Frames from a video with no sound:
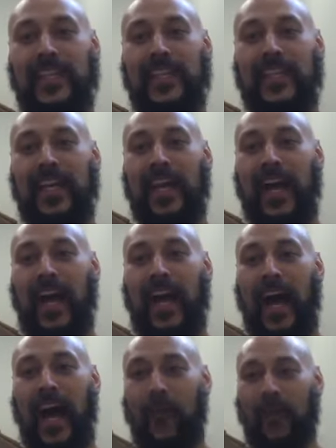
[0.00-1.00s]
I want to
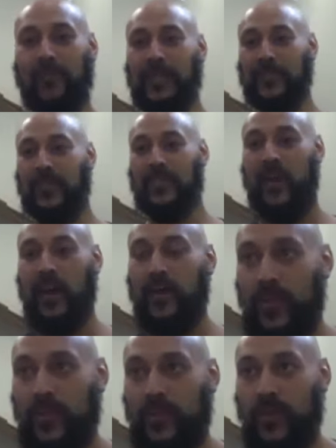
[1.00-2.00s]
make sure we talk
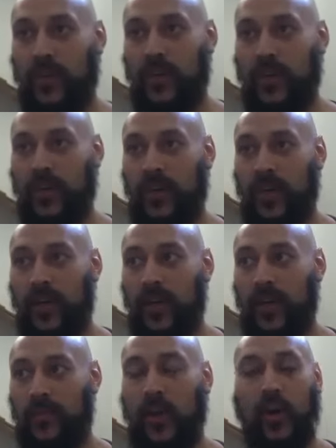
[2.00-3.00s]
about your
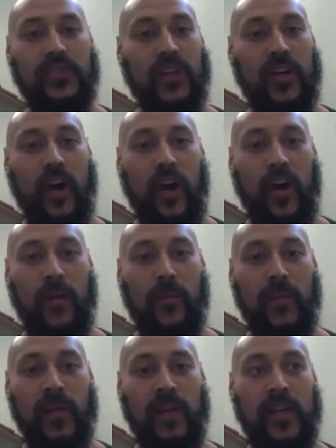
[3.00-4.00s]
call to
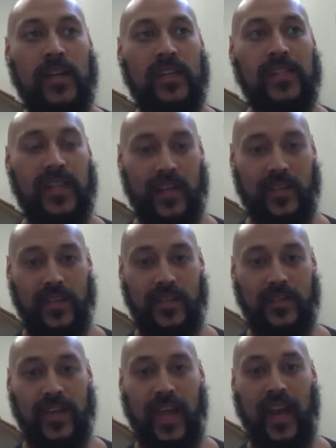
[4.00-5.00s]
calm
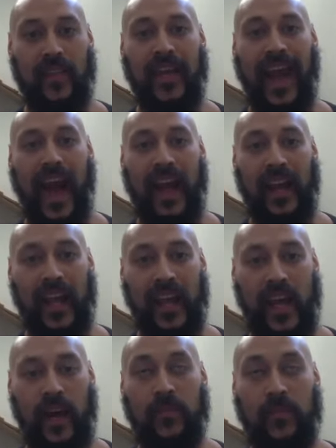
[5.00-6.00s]
sessions and the 9
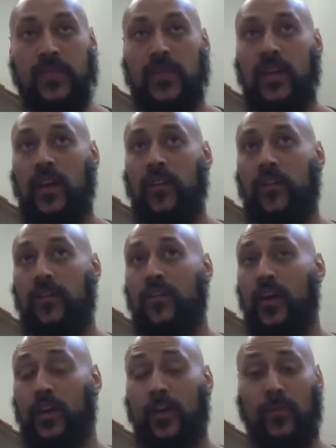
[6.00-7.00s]
a.m.s.
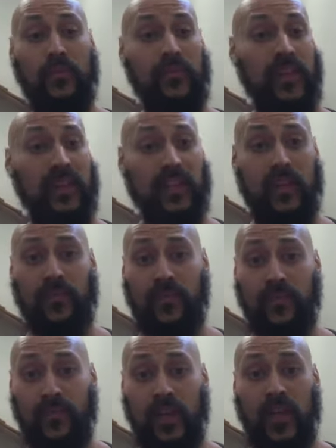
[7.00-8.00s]
They're completely
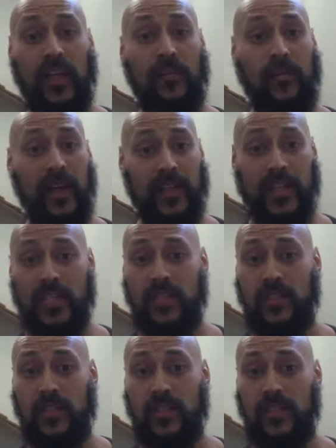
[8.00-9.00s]
free
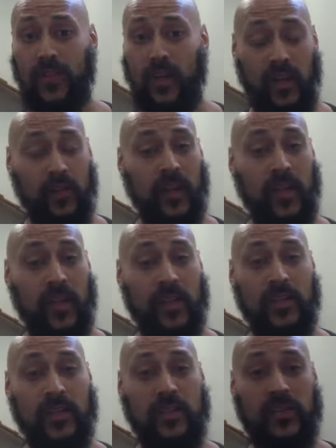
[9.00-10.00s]
meditations for anyone to
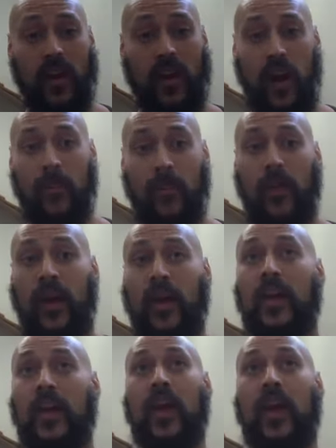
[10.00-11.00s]
hop on. What
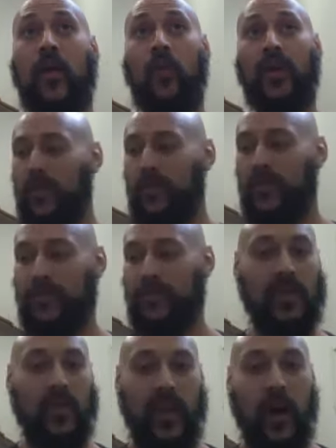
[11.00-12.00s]
can people expect when
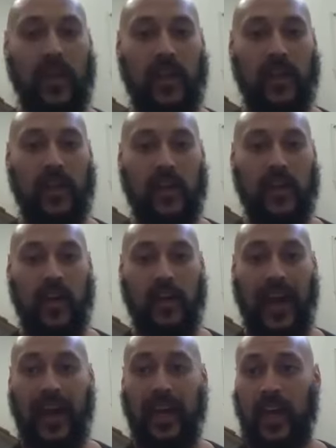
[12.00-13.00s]
they hop in
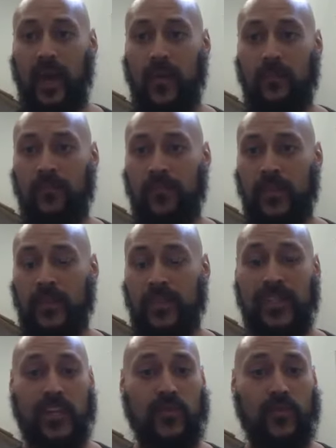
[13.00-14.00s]
9 a.m.
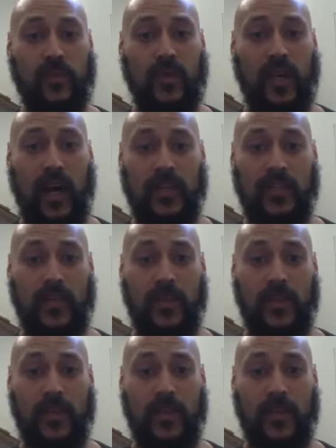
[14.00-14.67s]
session with Panache?